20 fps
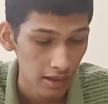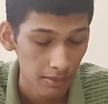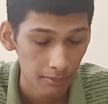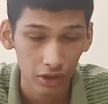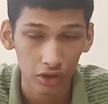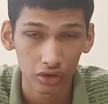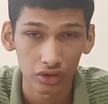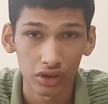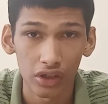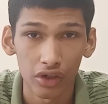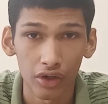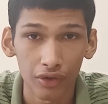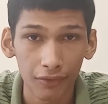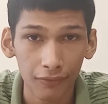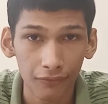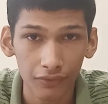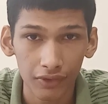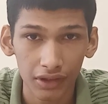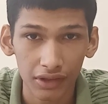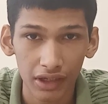Because a lot
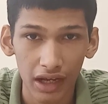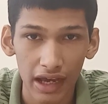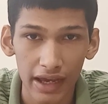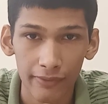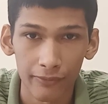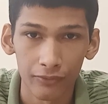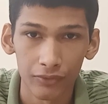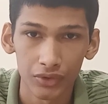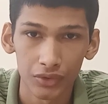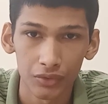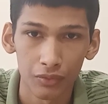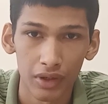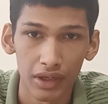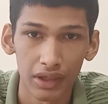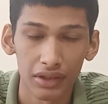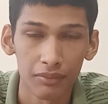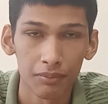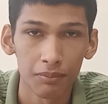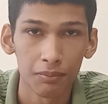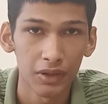of the times
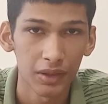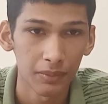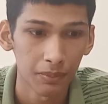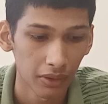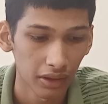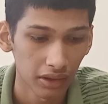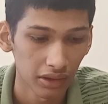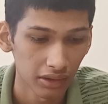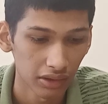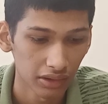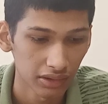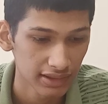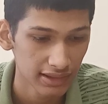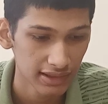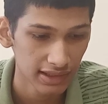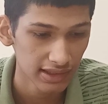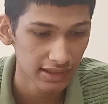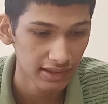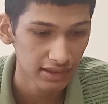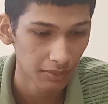when people
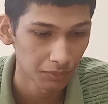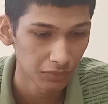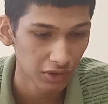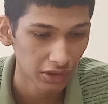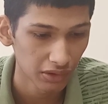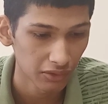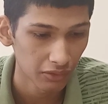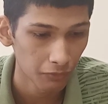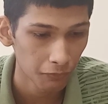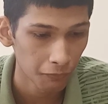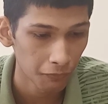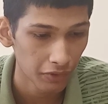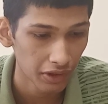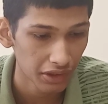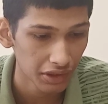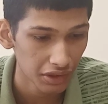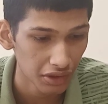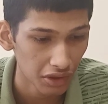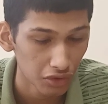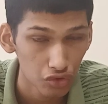see something
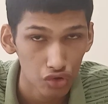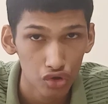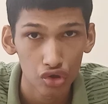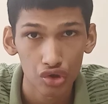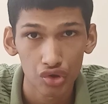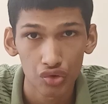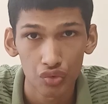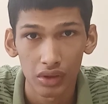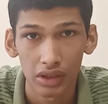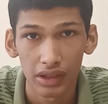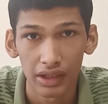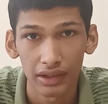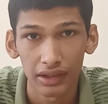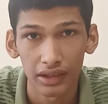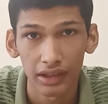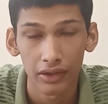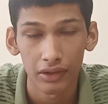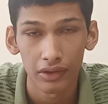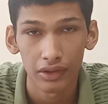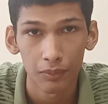very unusual and
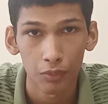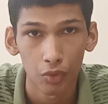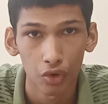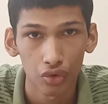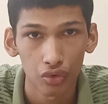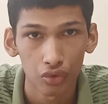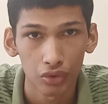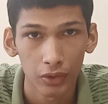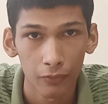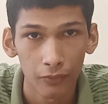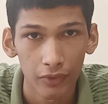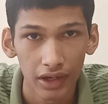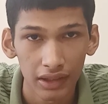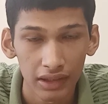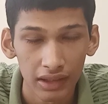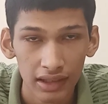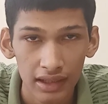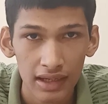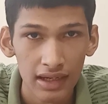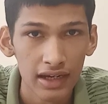they report to the
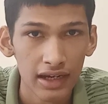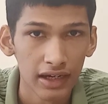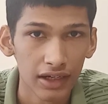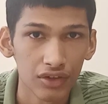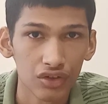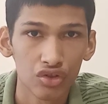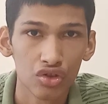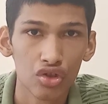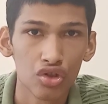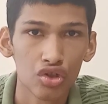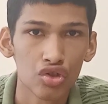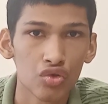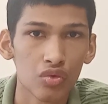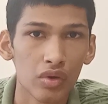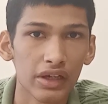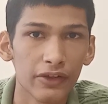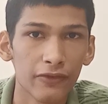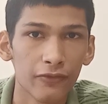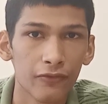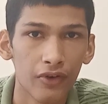vet, it's
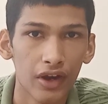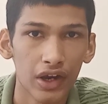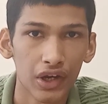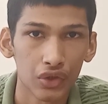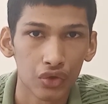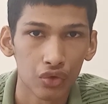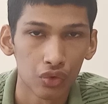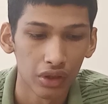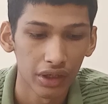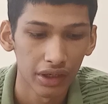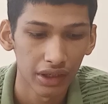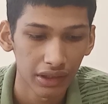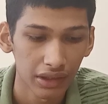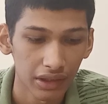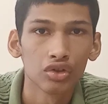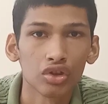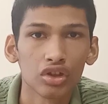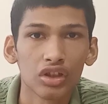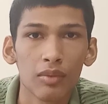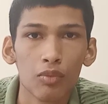usually way too
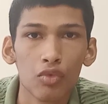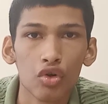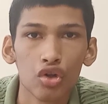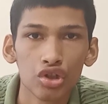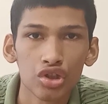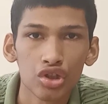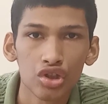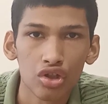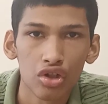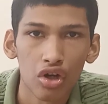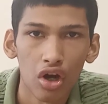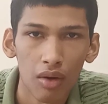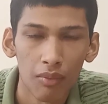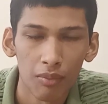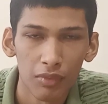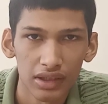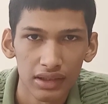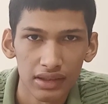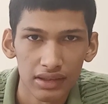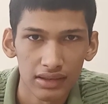late. So the most
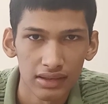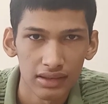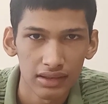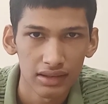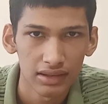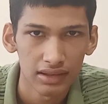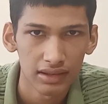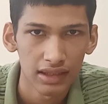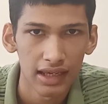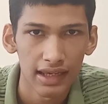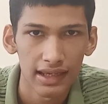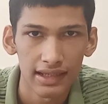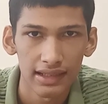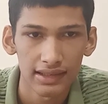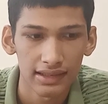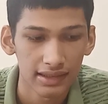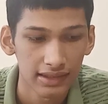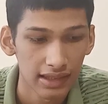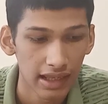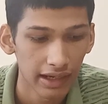common
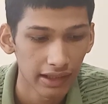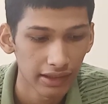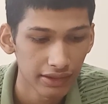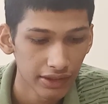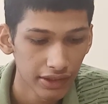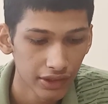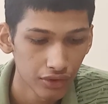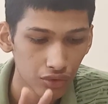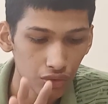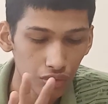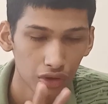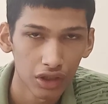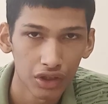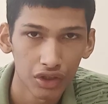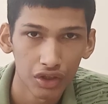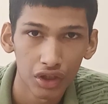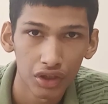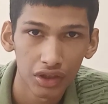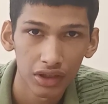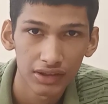things that lead to the
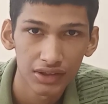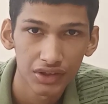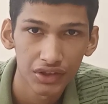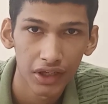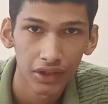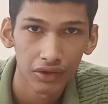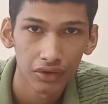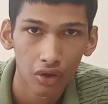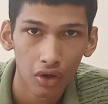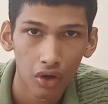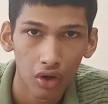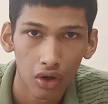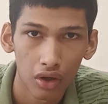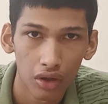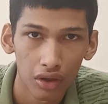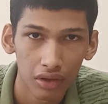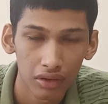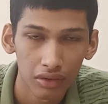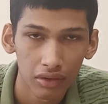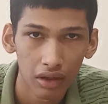turtle's death
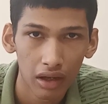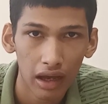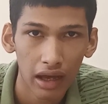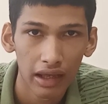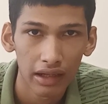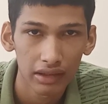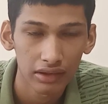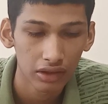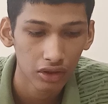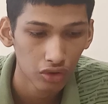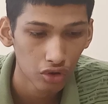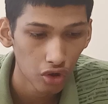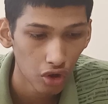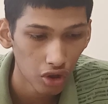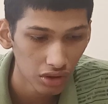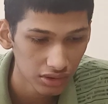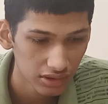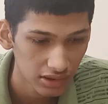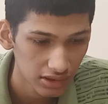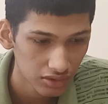or are the
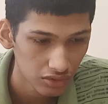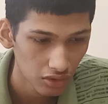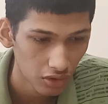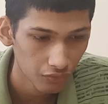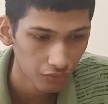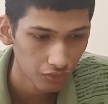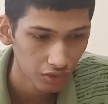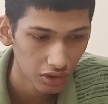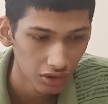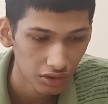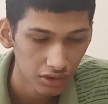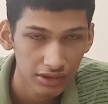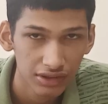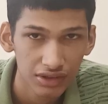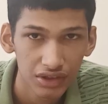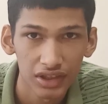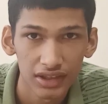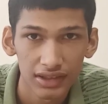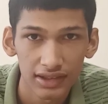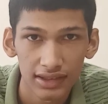causes of turtles
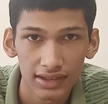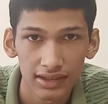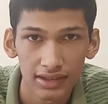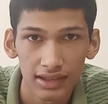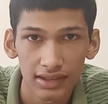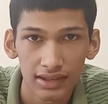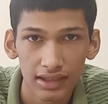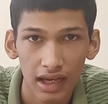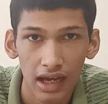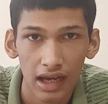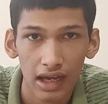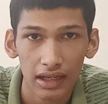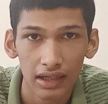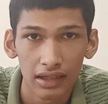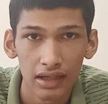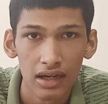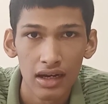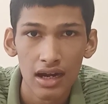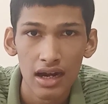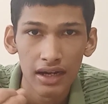diseases
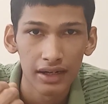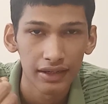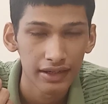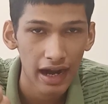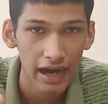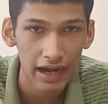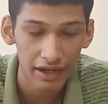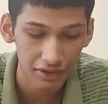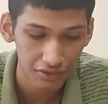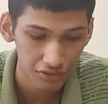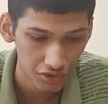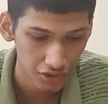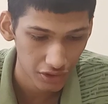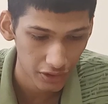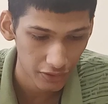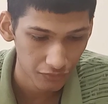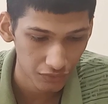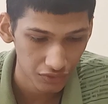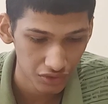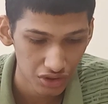are dietary
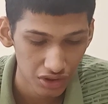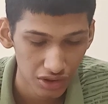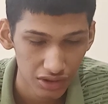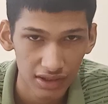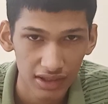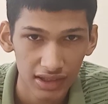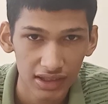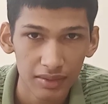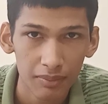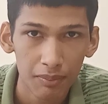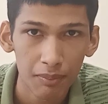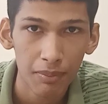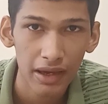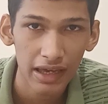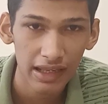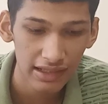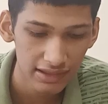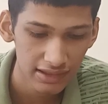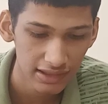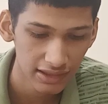deficiencies,
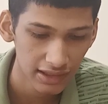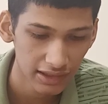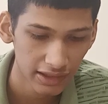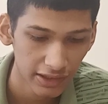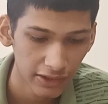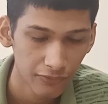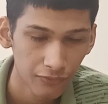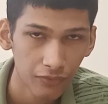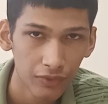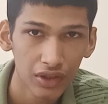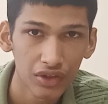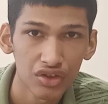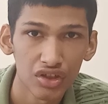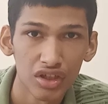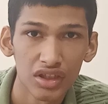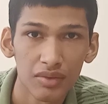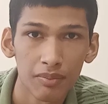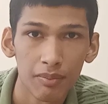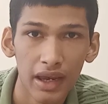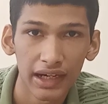parasitic
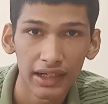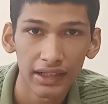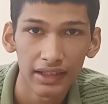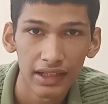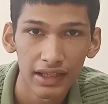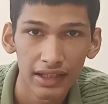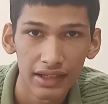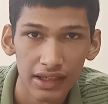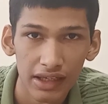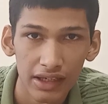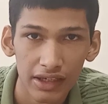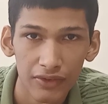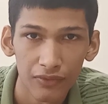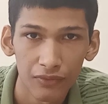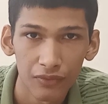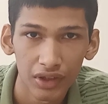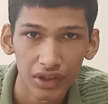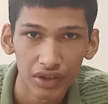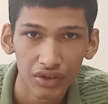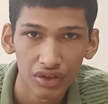infections, bacterial
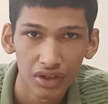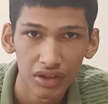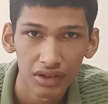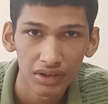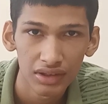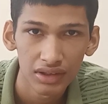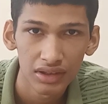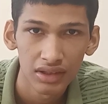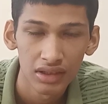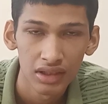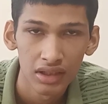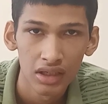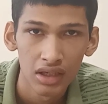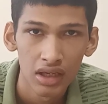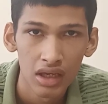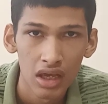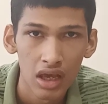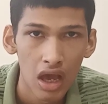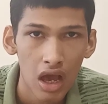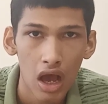infections,
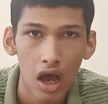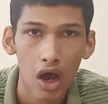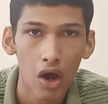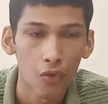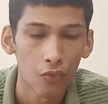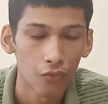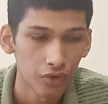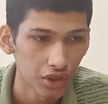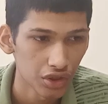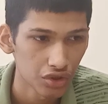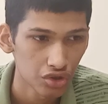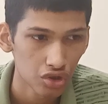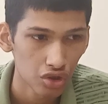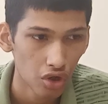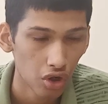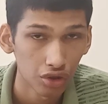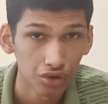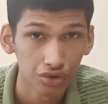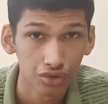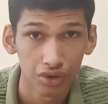which
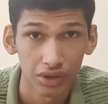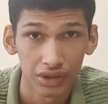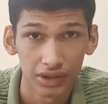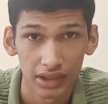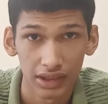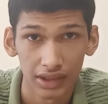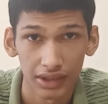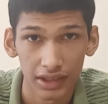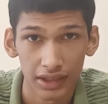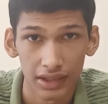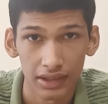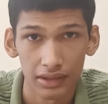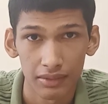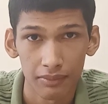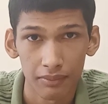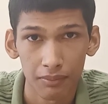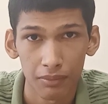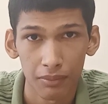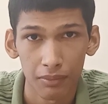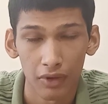also result
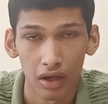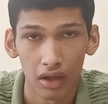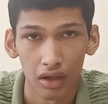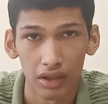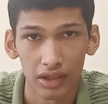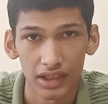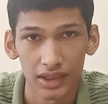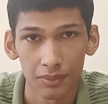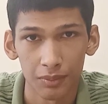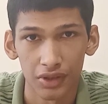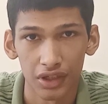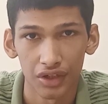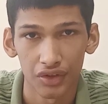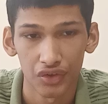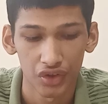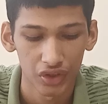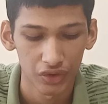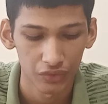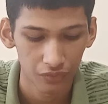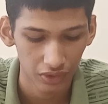in
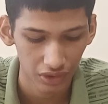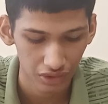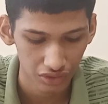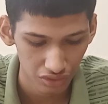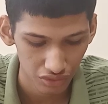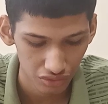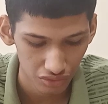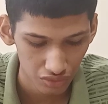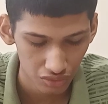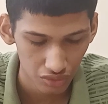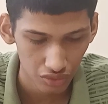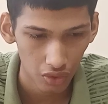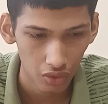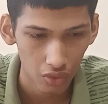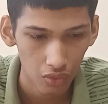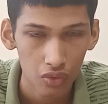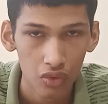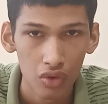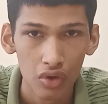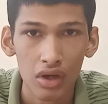respiratory infections.
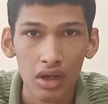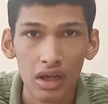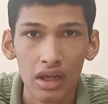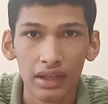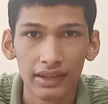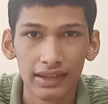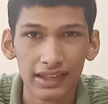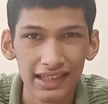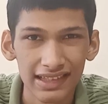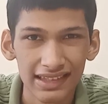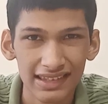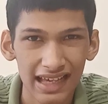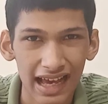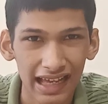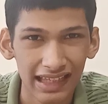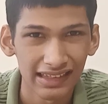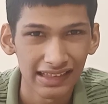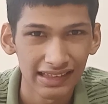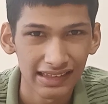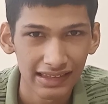So these
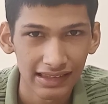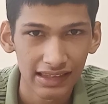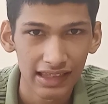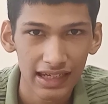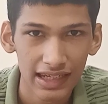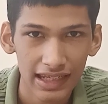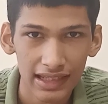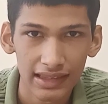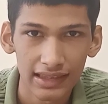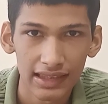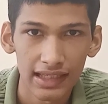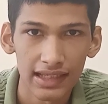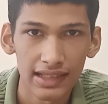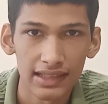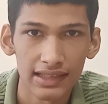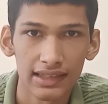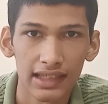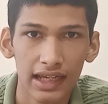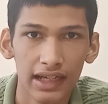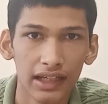are the three
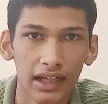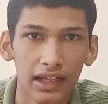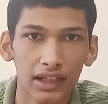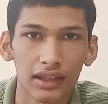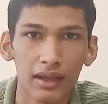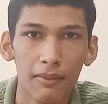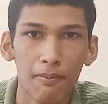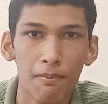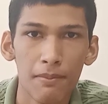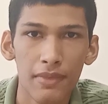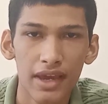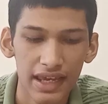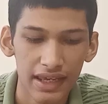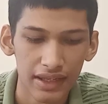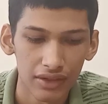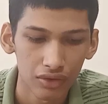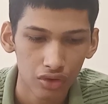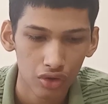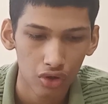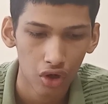things that are the
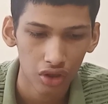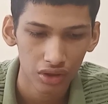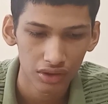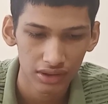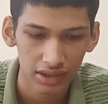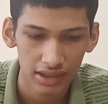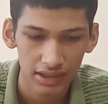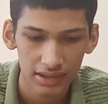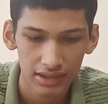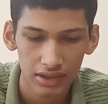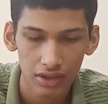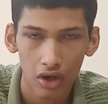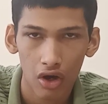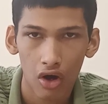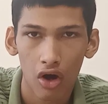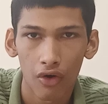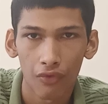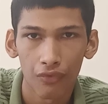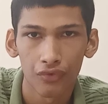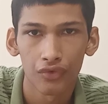main causes
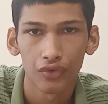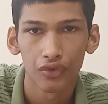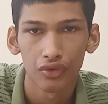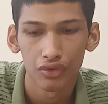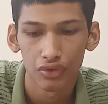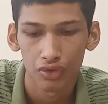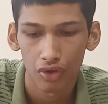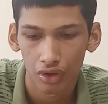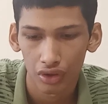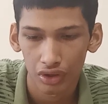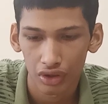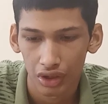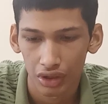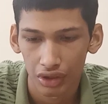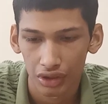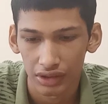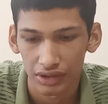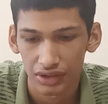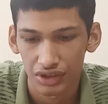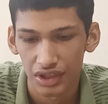of your
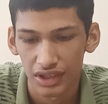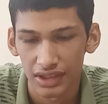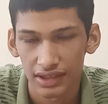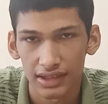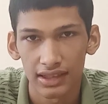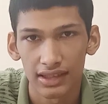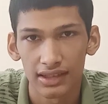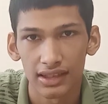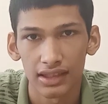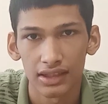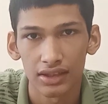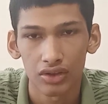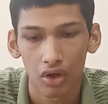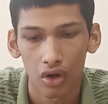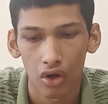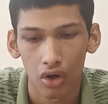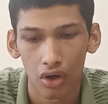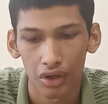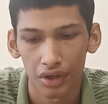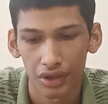turtle's diseases
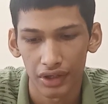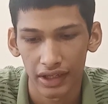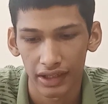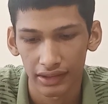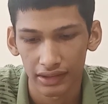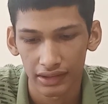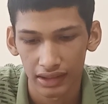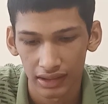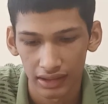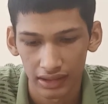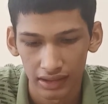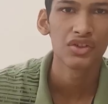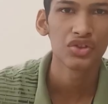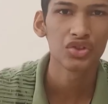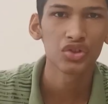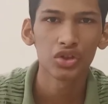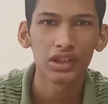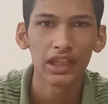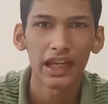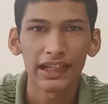or death.
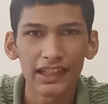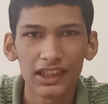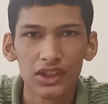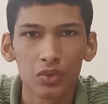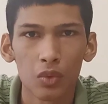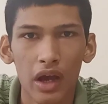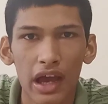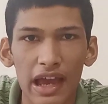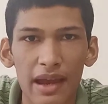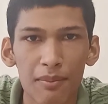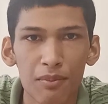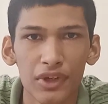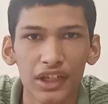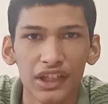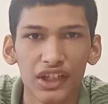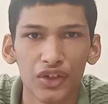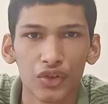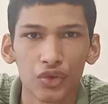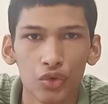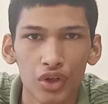So that is why I'm
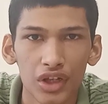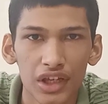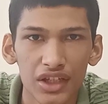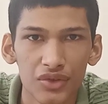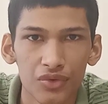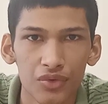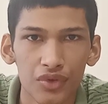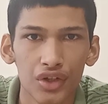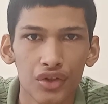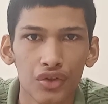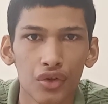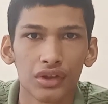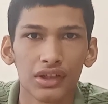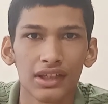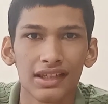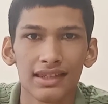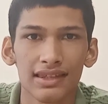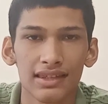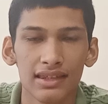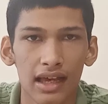making today's video.
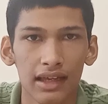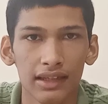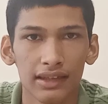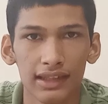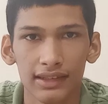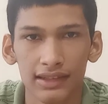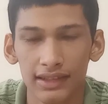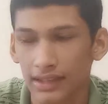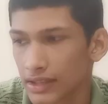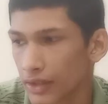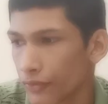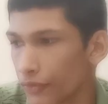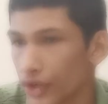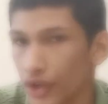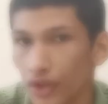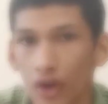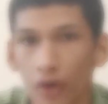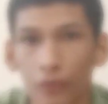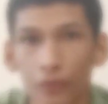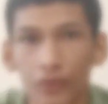This is the
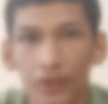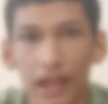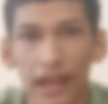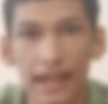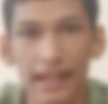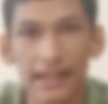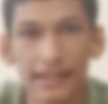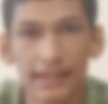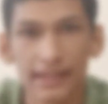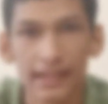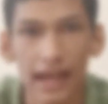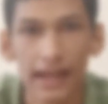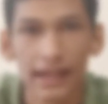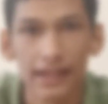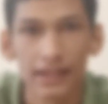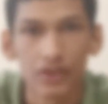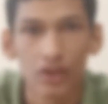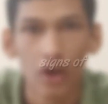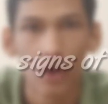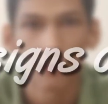video of 10
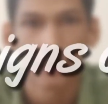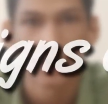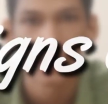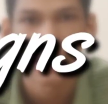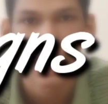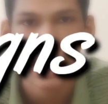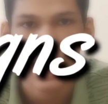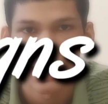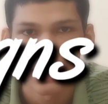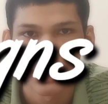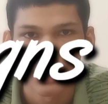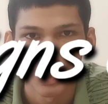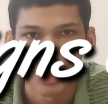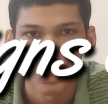signs of a dying